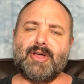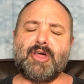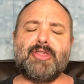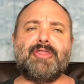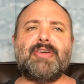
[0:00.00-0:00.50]

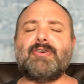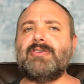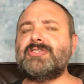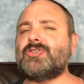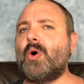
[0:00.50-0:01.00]
There
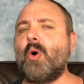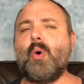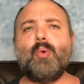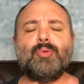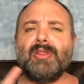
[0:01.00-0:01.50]
is
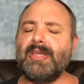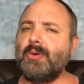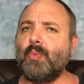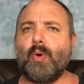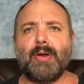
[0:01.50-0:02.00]
only
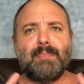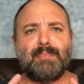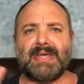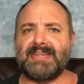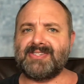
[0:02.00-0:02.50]
one
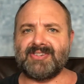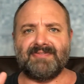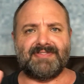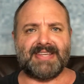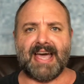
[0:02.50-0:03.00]
piece
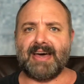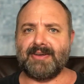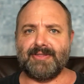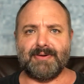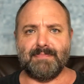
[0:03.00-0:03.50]
of
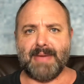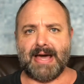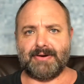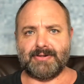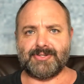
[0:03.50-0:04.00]
data that
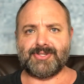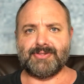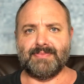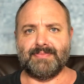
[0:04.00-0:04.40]
matters,